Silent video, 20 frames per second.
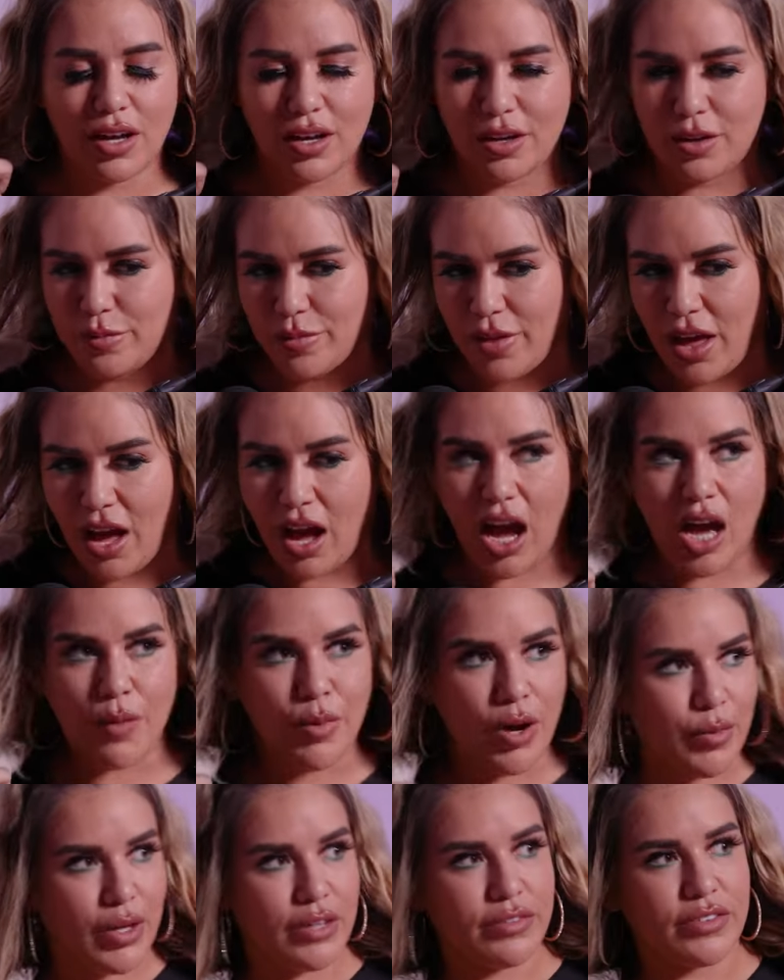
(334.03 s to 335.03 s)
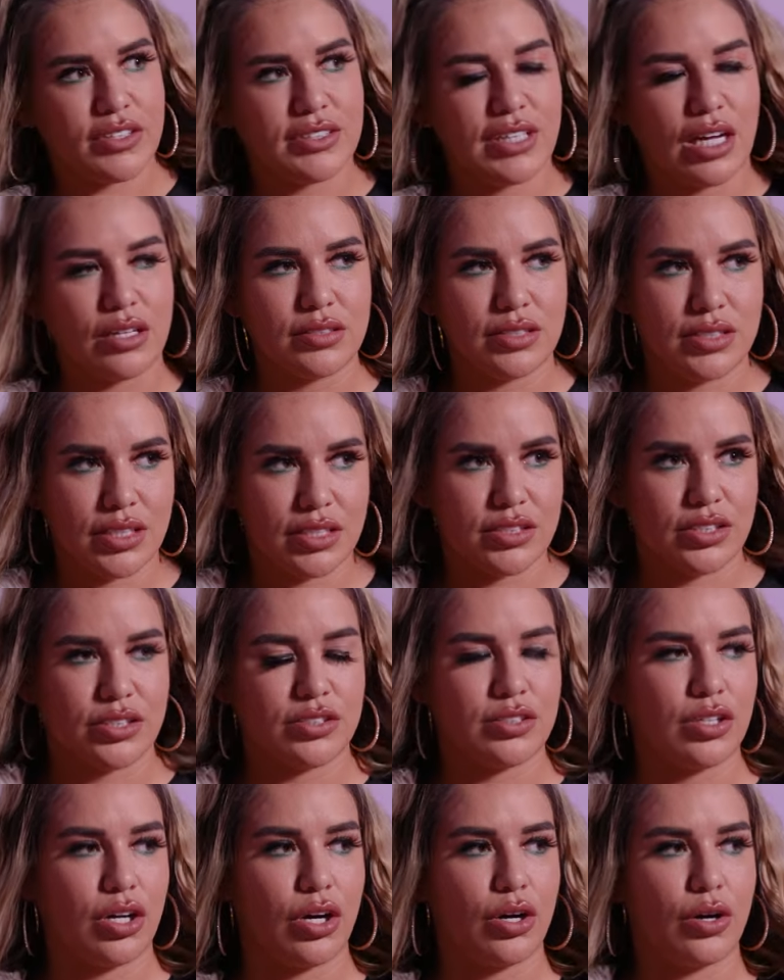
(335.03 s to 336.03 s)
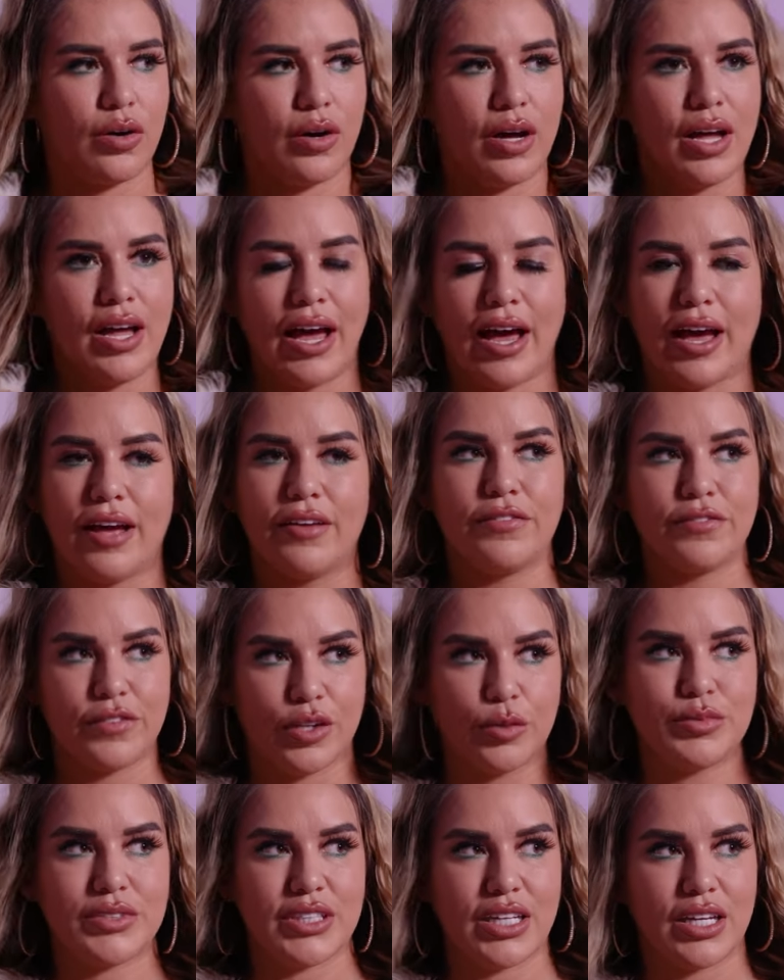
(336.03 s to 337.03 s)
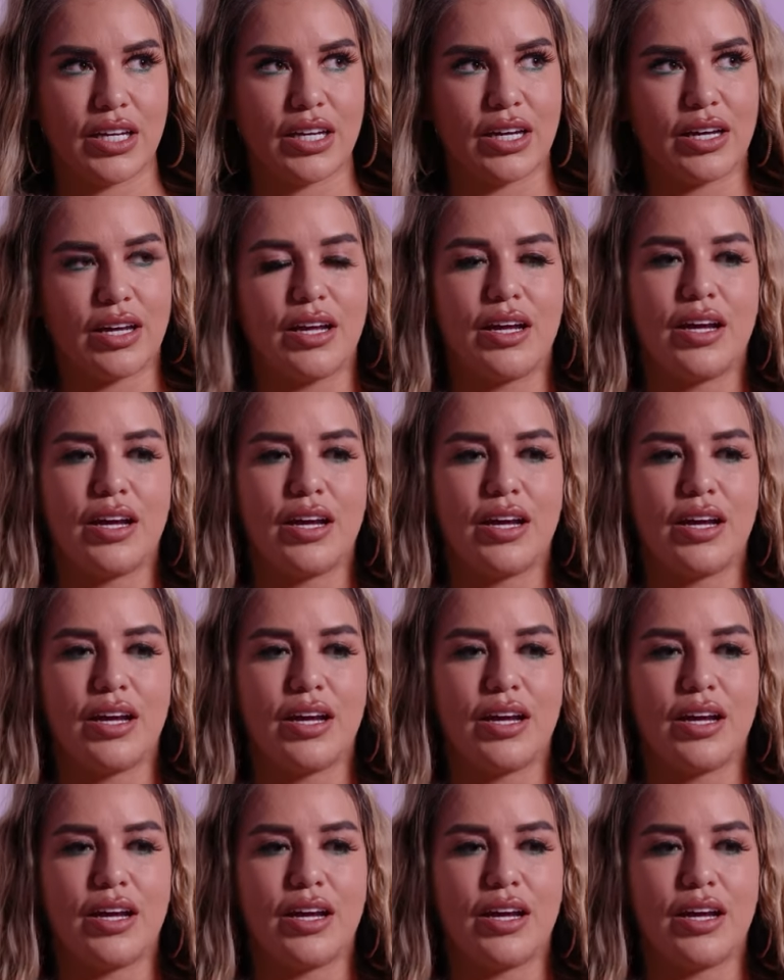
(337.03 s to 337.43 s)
Um, I bought my first house six years ago. I flipped it.